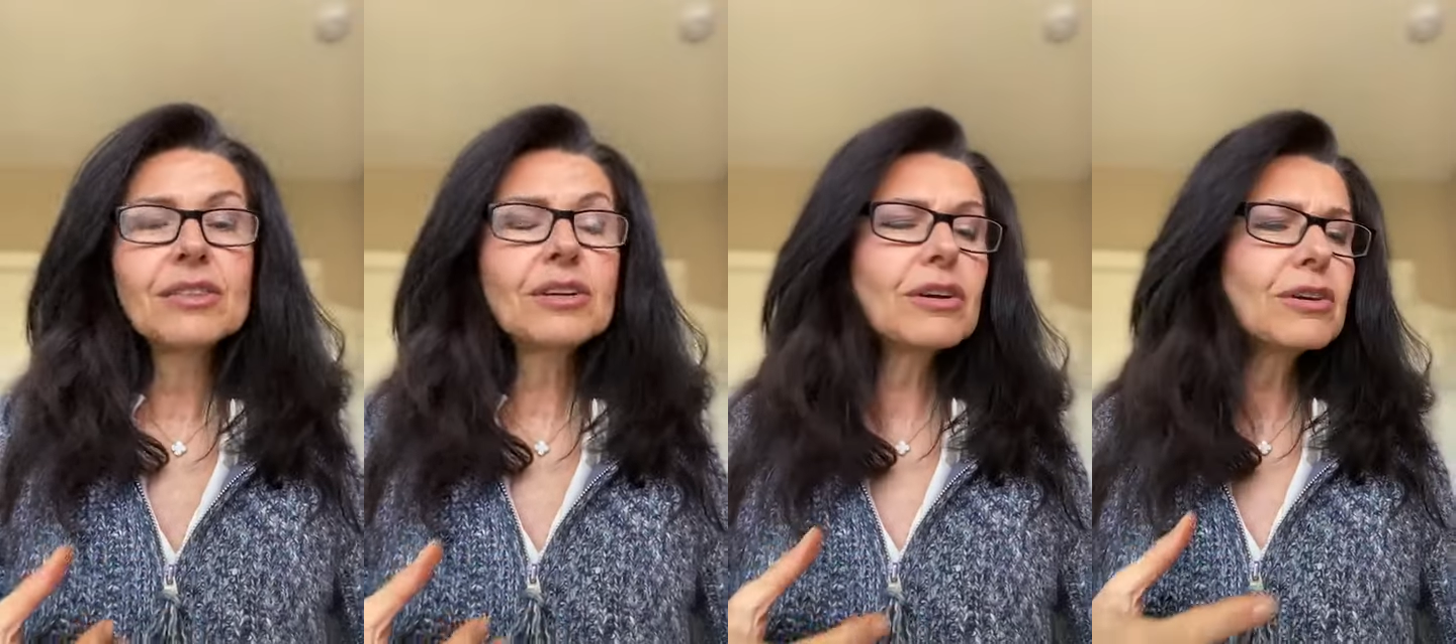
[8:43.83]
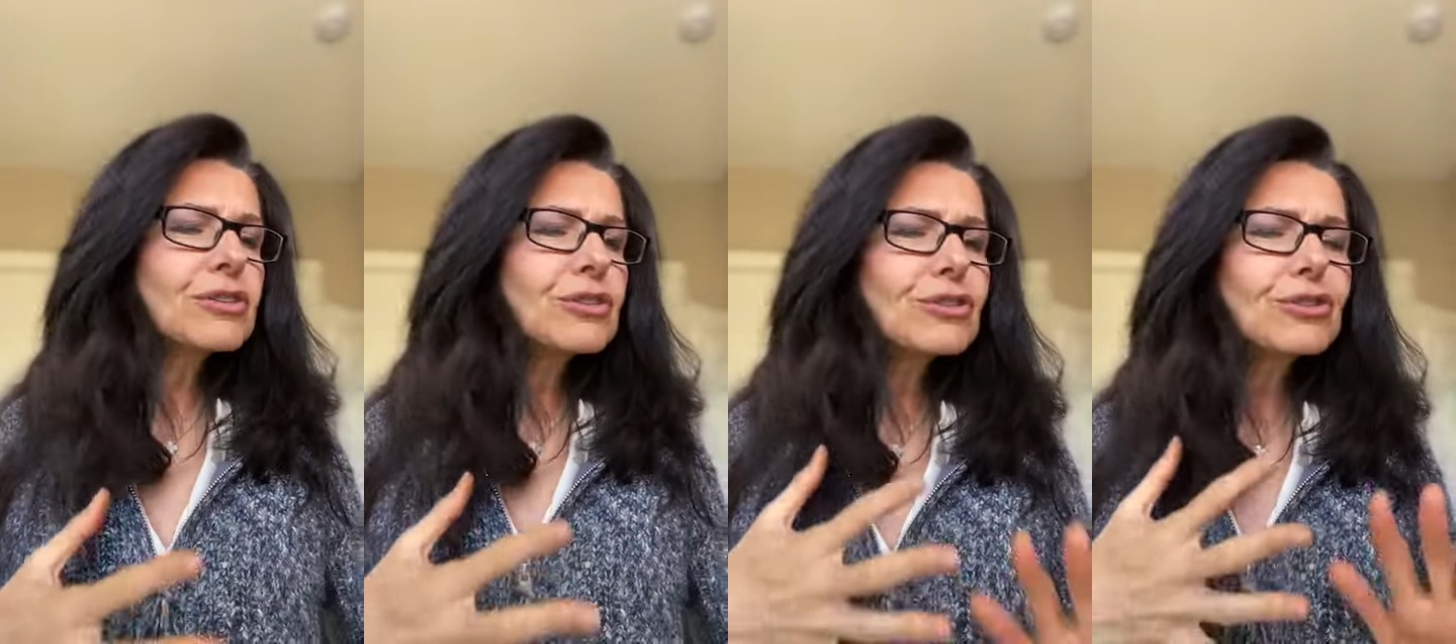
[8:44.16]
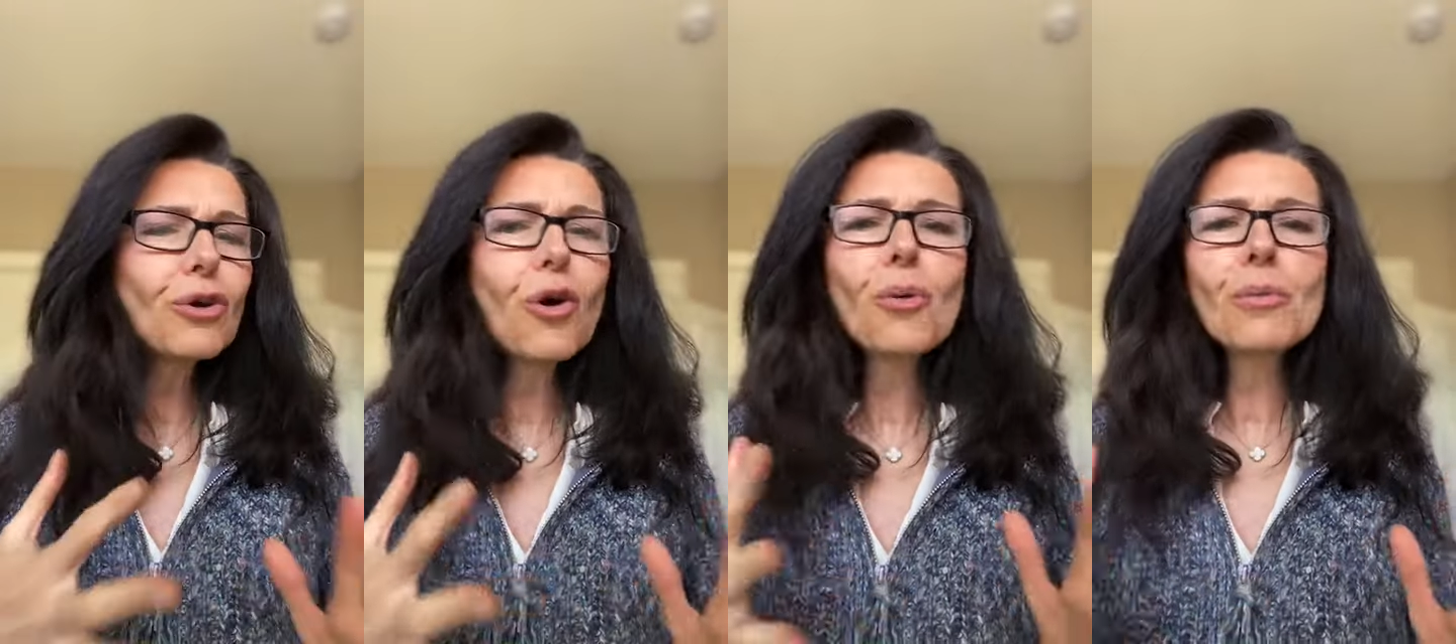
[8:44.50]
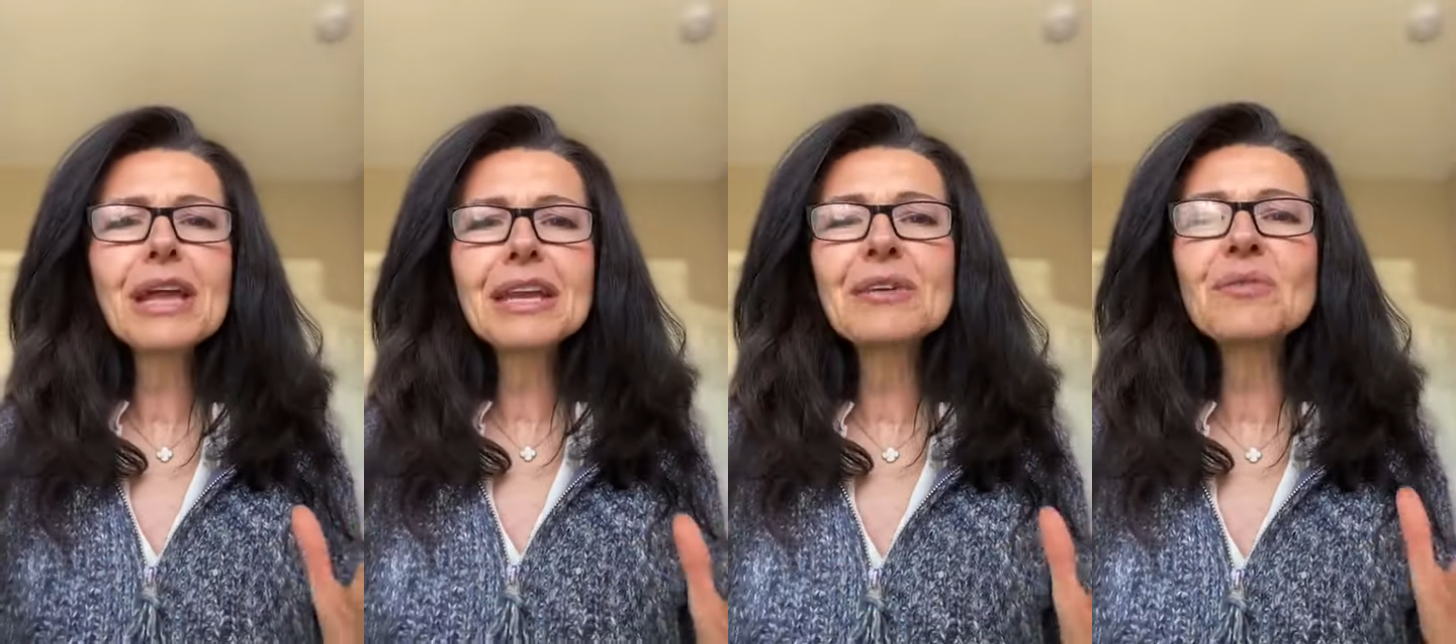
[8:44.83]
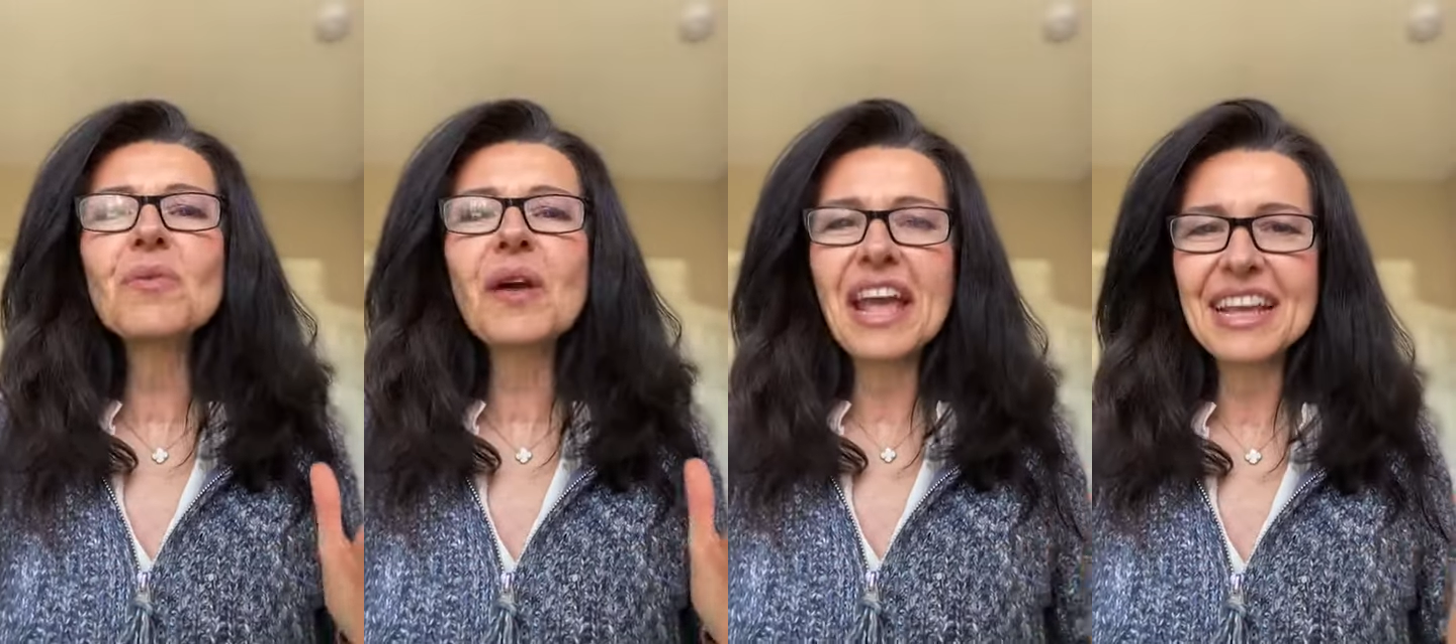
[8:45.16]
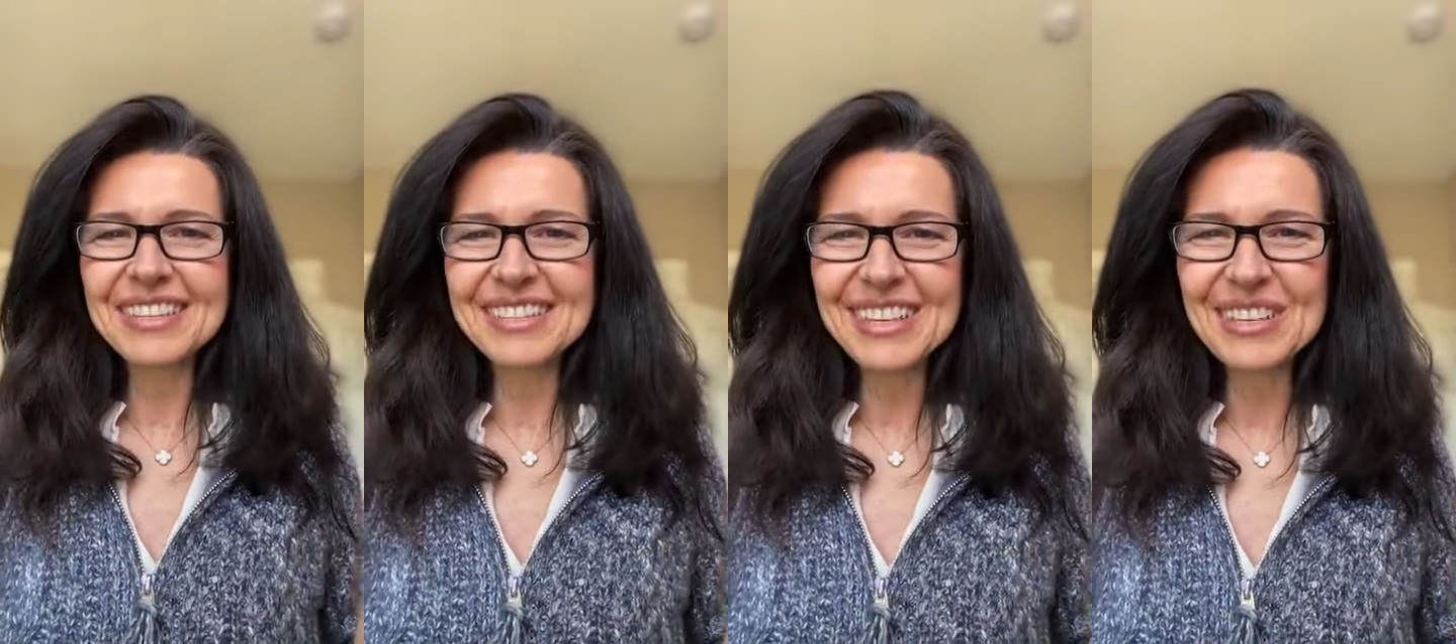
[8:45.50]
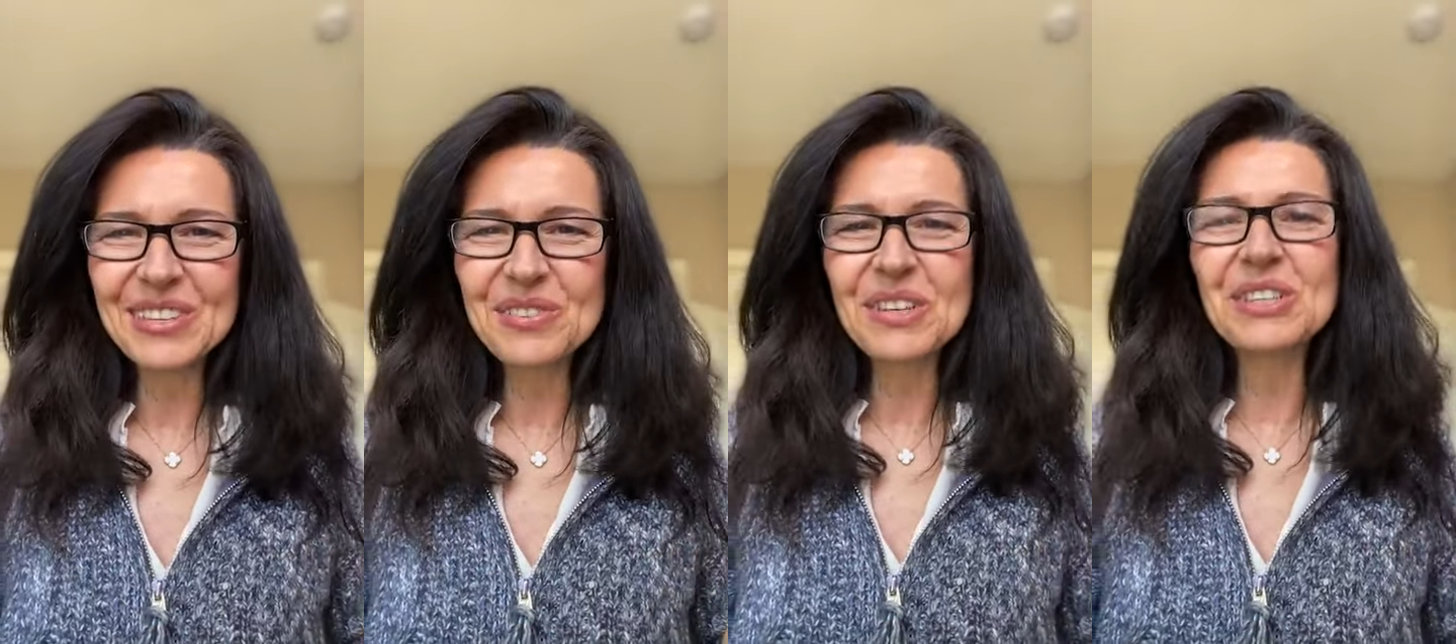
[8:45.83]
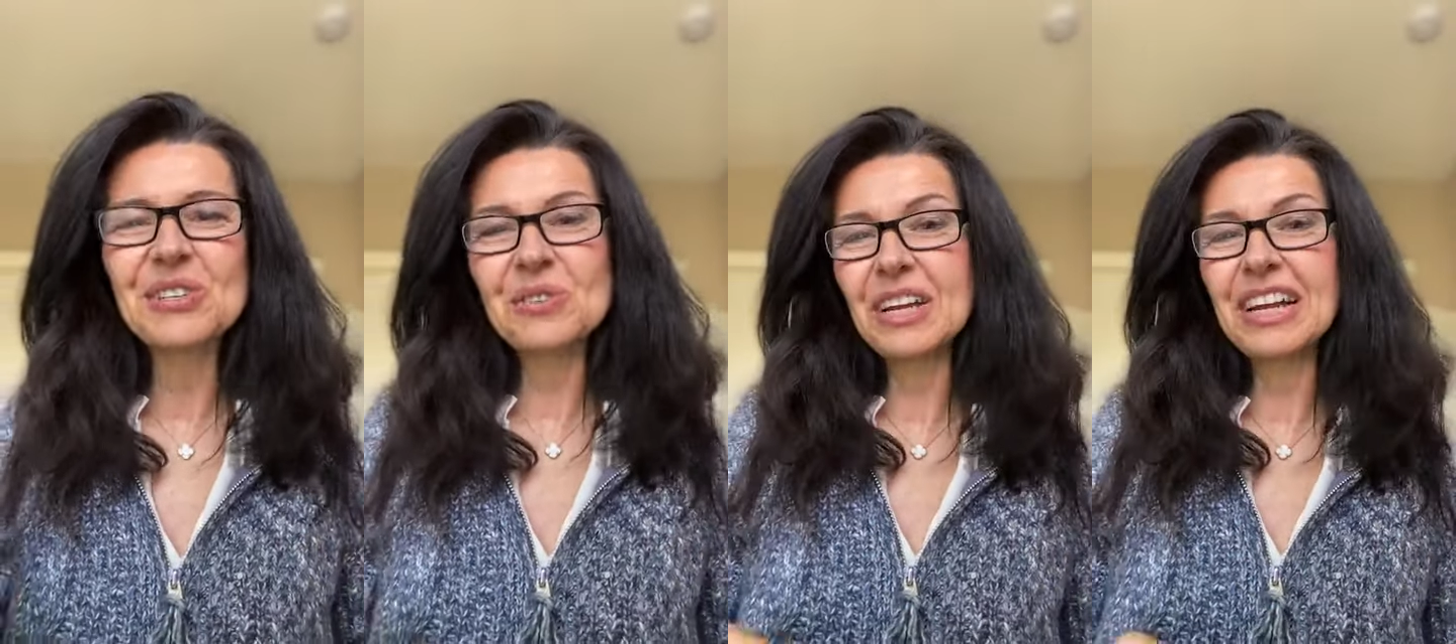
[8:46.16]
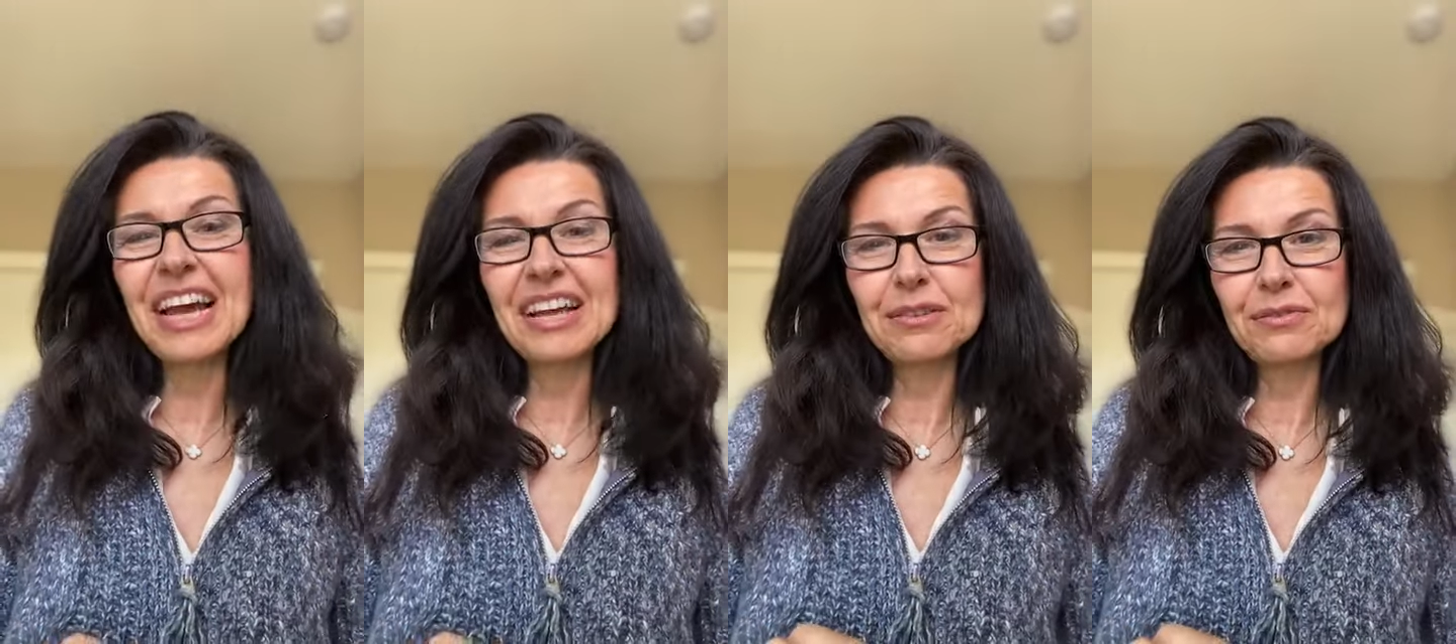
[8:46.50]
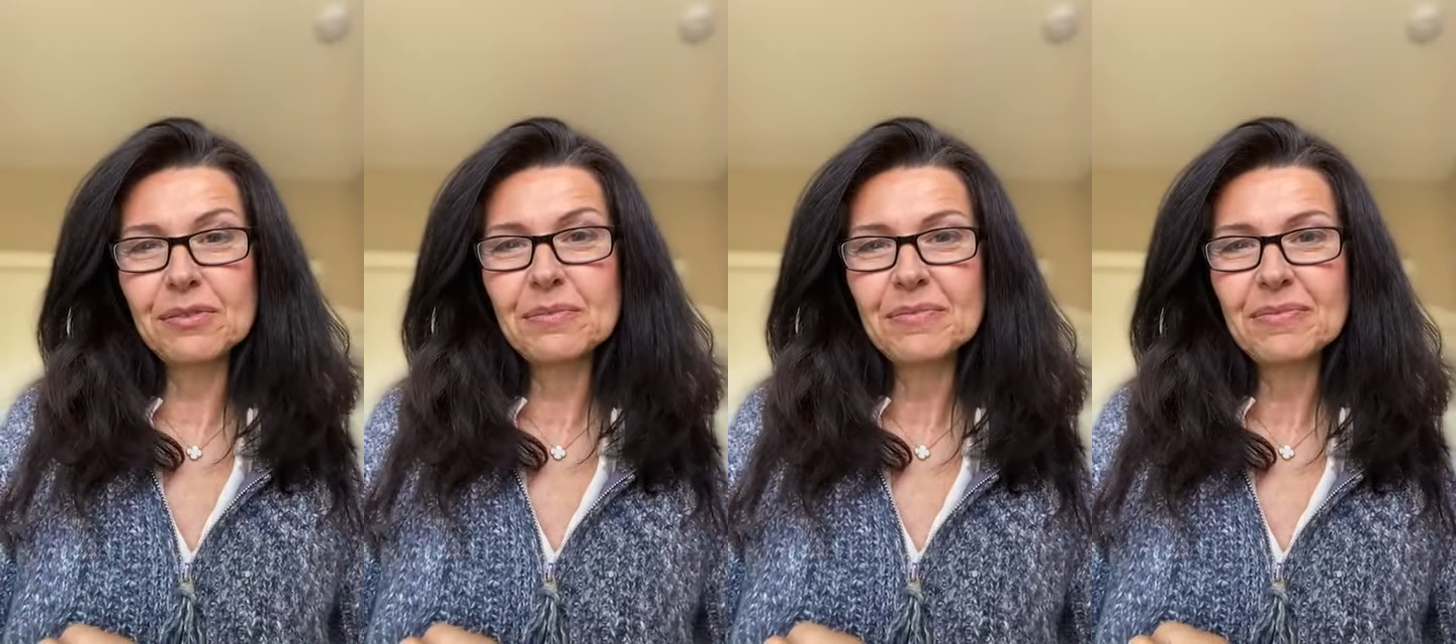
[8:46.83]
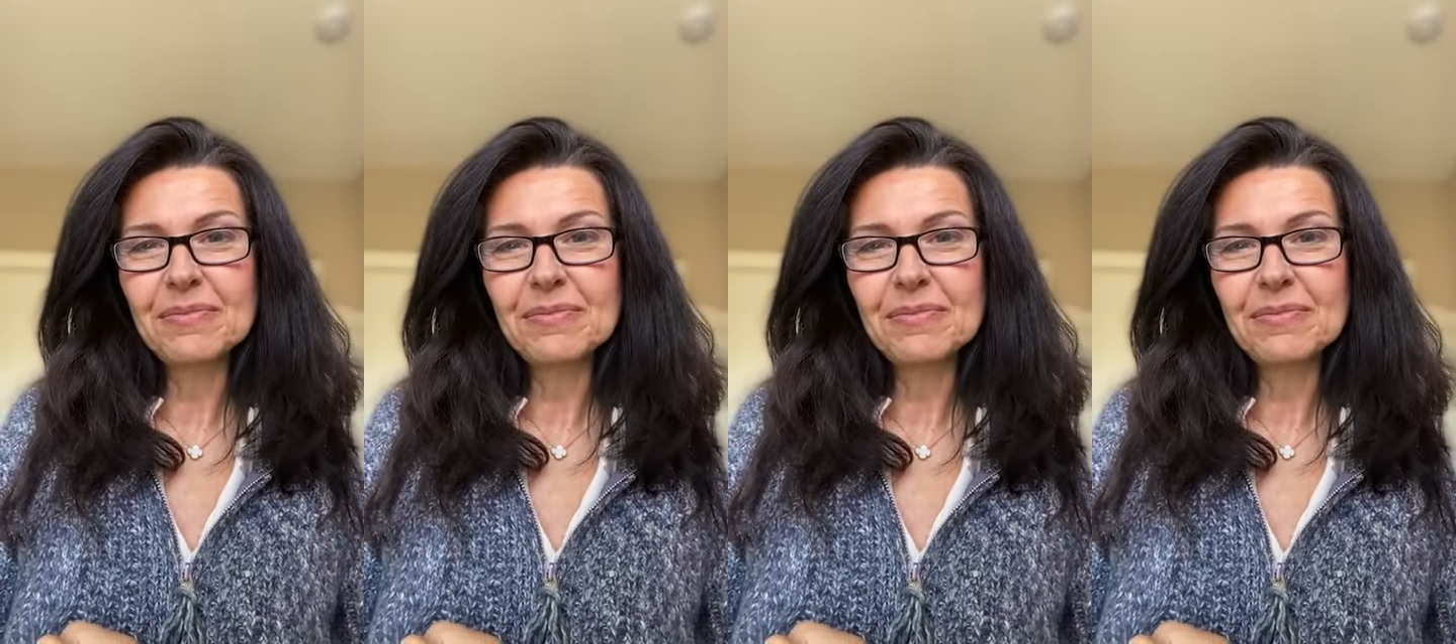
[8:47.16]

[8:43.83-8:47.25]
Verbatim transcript: There are so many ways to enjoy life.